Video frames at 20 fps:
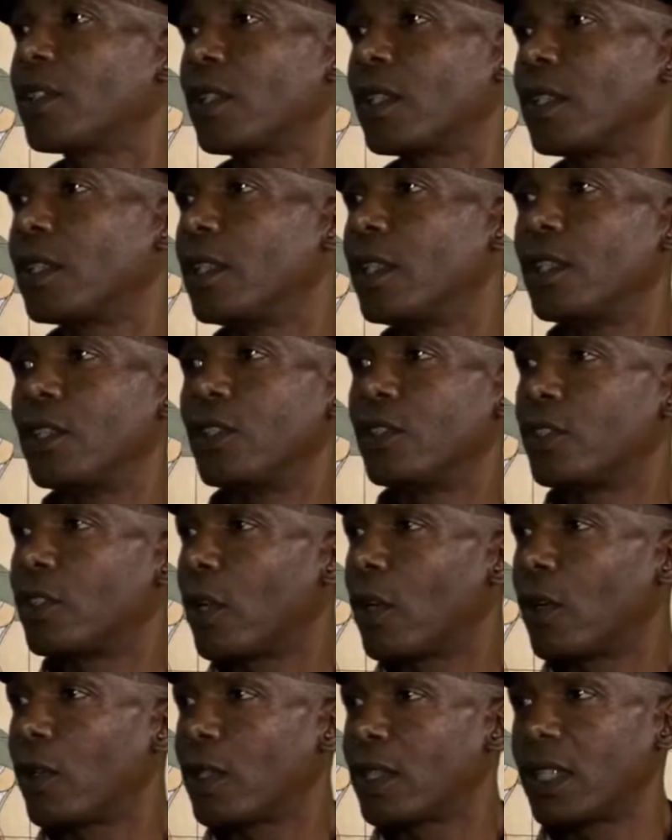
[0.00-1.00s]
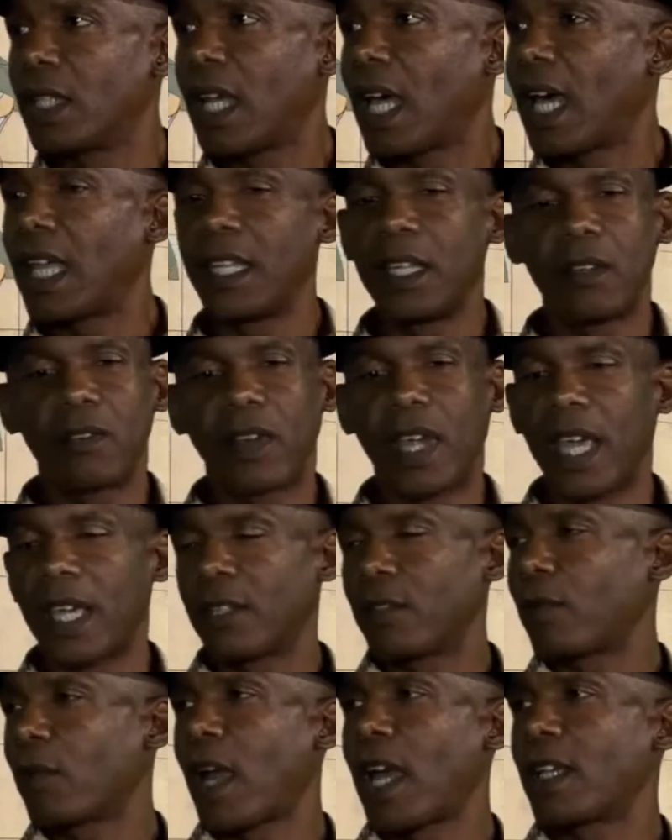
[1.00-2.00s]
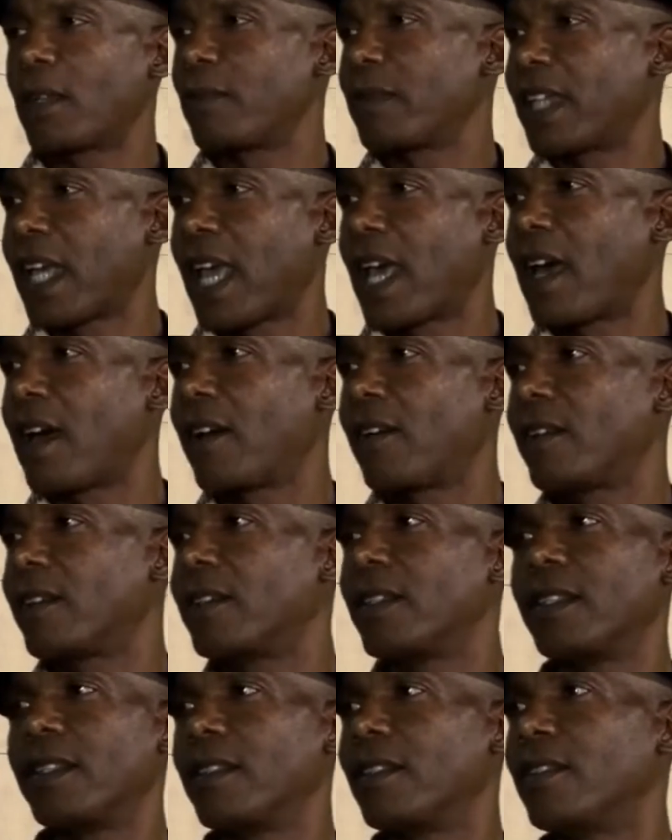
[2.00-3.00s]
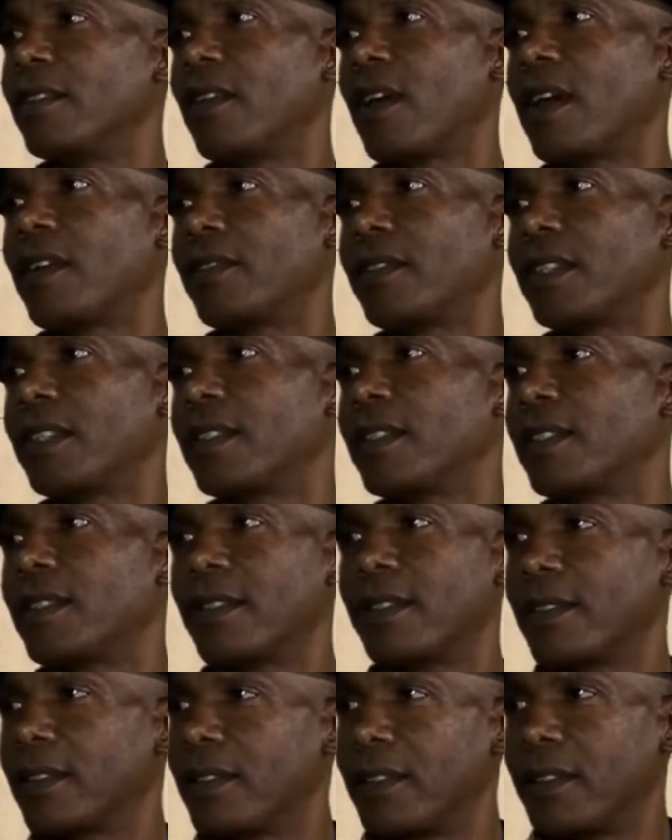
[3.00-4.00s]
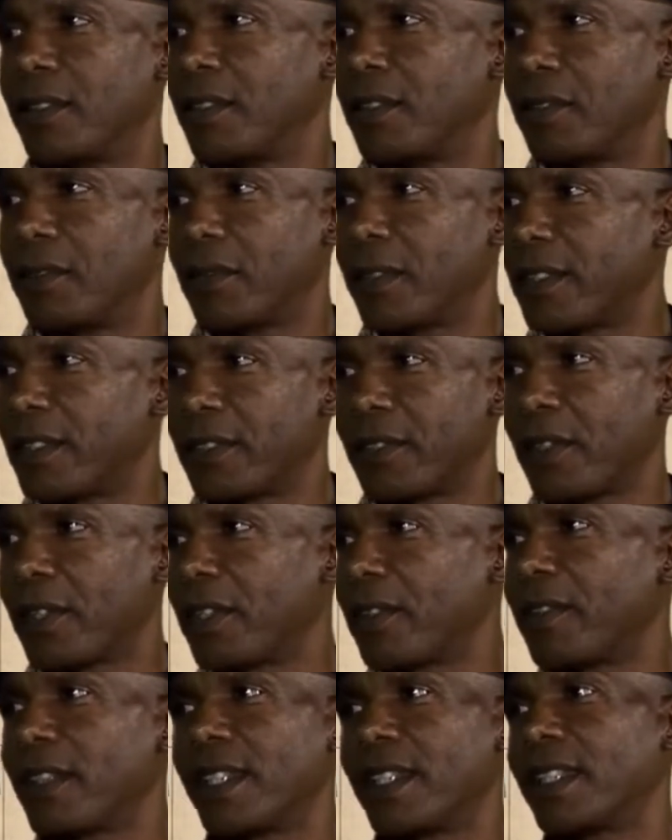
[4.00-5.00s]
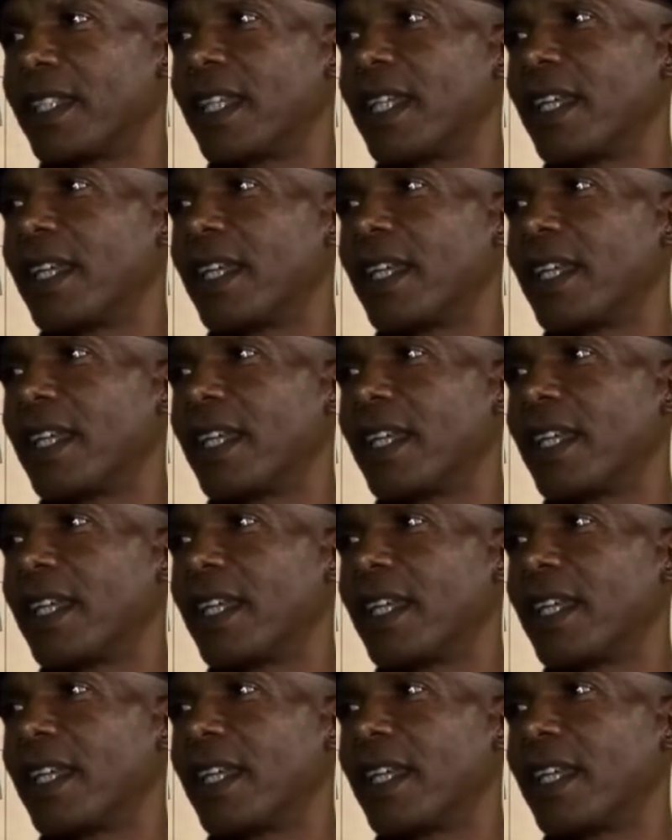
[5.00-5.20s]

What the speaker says: and jokes, I never had to write them down. I just, what story you want to